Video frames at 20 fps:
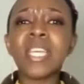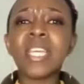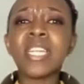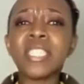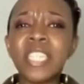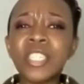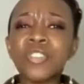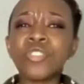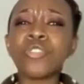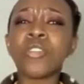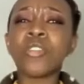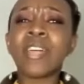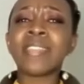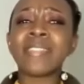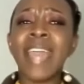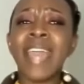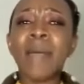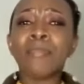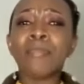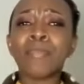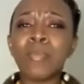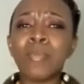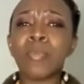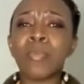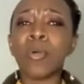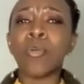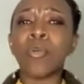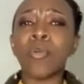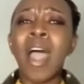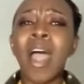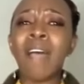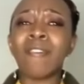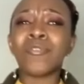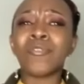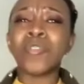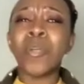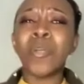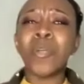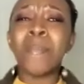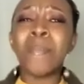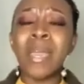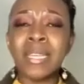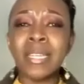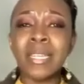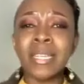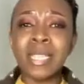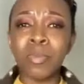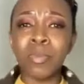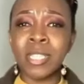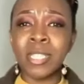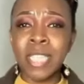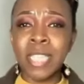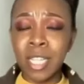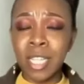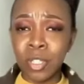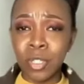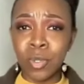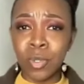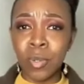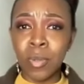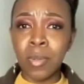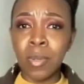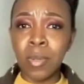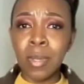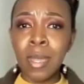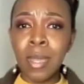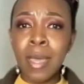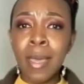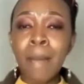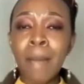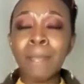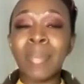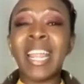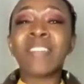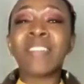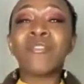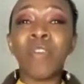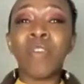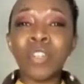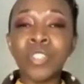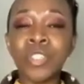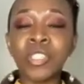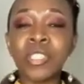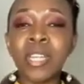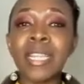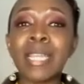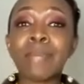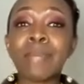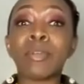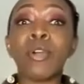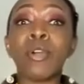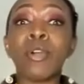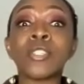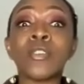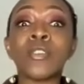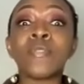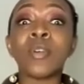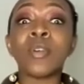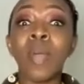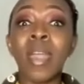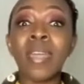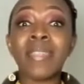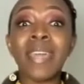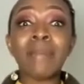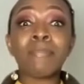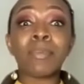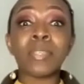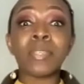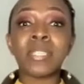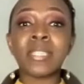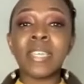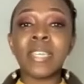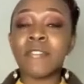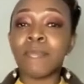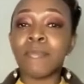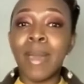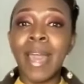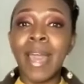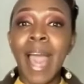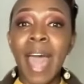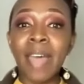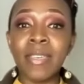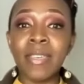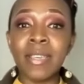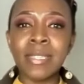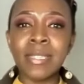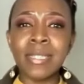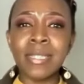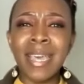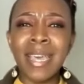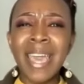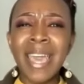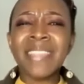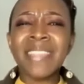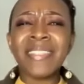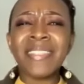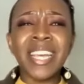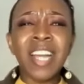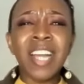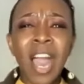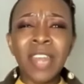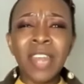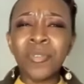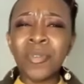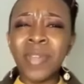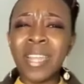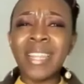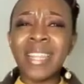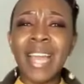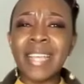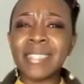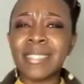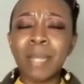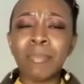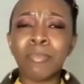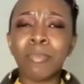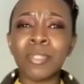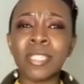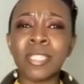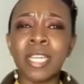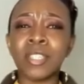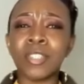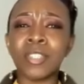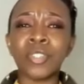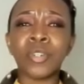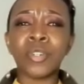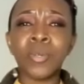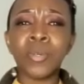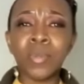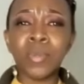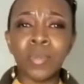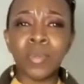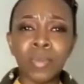Did you know that there are people who have tremendous potential, but unfortunately, because of the way they are perceived by others, they can't realize that potential?